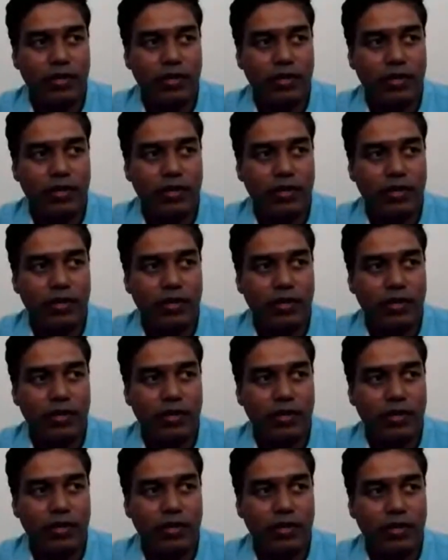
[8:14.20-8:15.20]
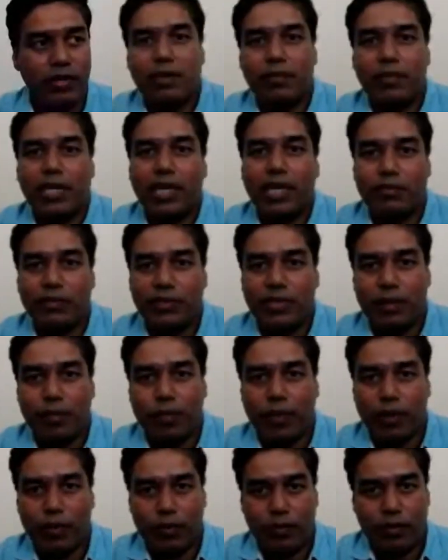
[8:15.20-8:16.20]
or sometimes seep
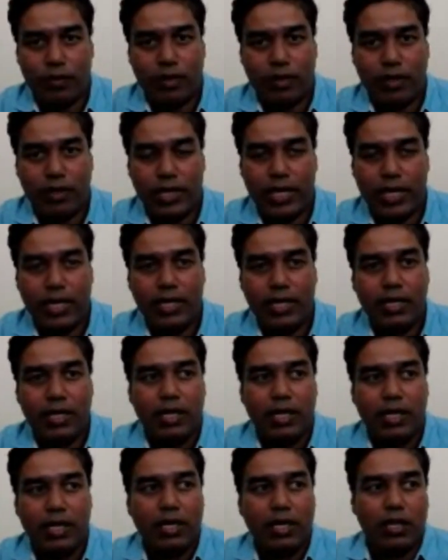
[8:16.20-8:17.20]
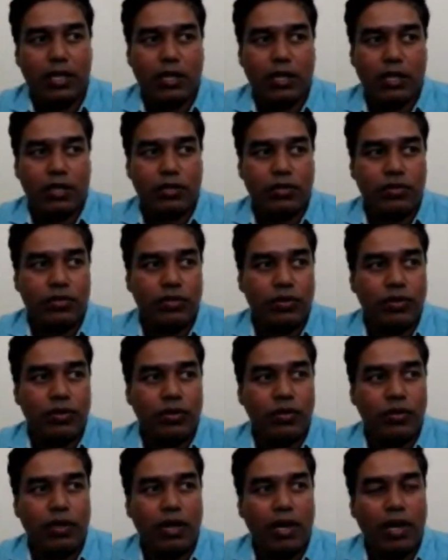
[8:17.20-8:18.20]
out, right?
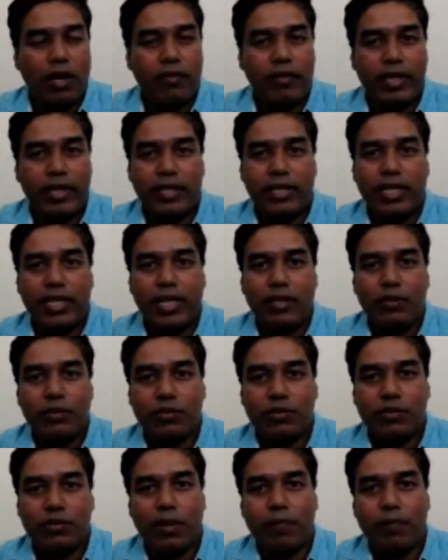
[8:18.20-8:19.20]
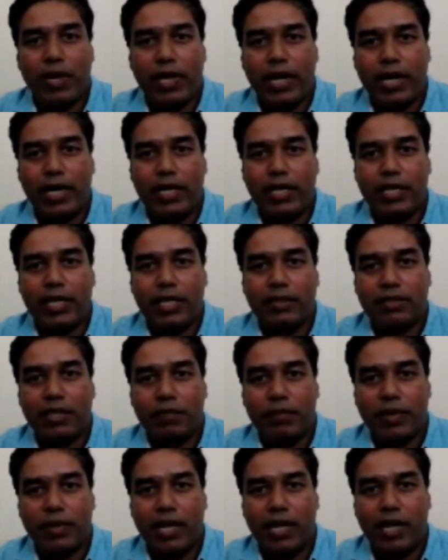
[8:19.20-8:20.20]
So when they used to apply some
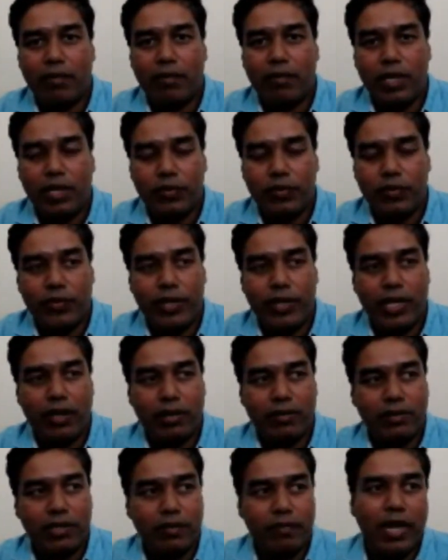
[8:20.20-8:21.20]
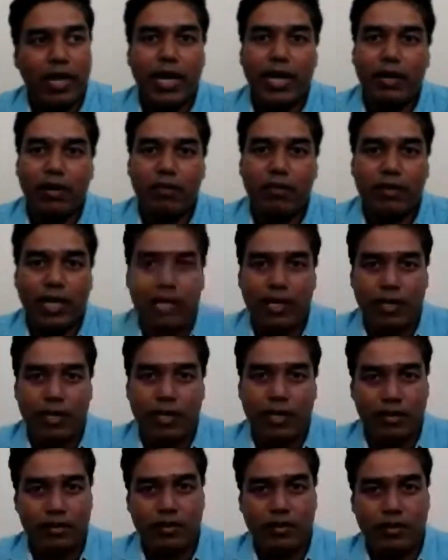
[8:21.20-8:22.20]
kind of liquid or some kind of
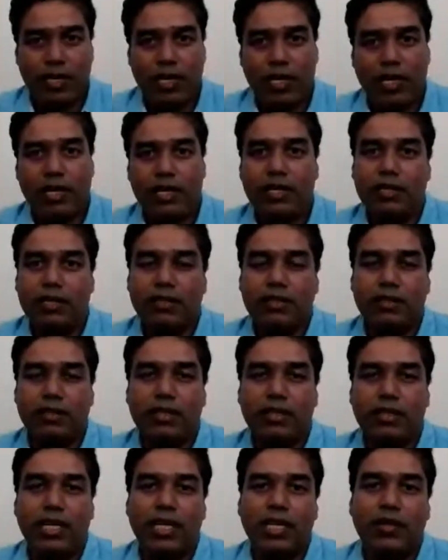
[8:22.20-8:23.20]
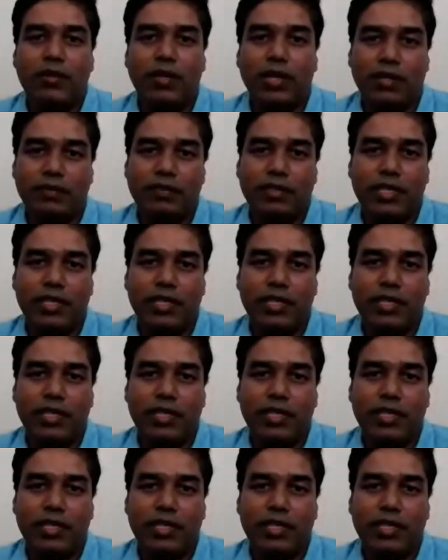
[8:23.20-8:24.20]
colors, they would have seen
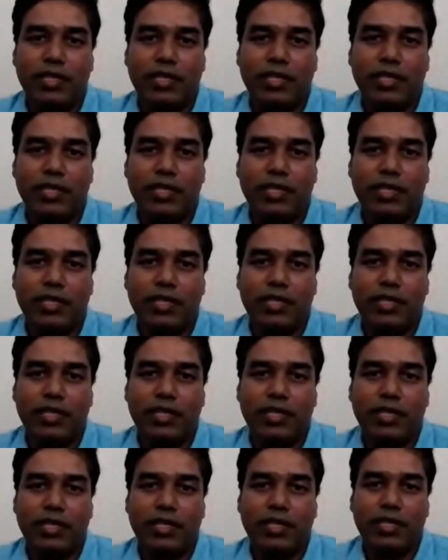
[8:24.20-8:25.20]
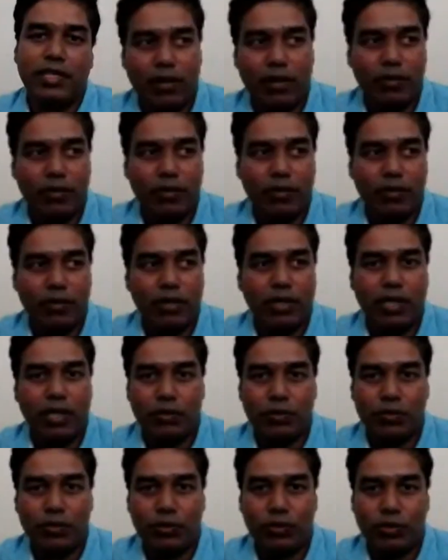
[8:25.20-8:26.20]
this liquid, seeping out through
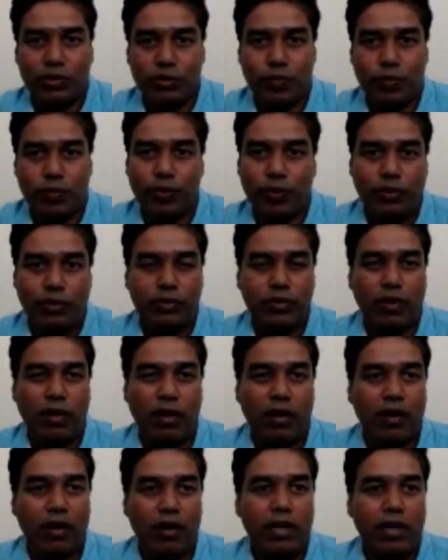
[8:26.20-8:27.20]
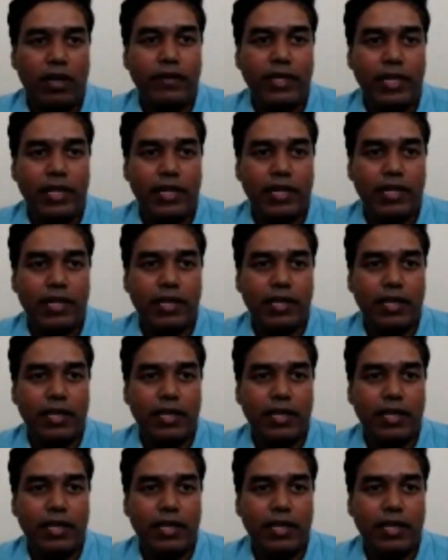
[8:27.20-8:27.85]
those pores, or if there are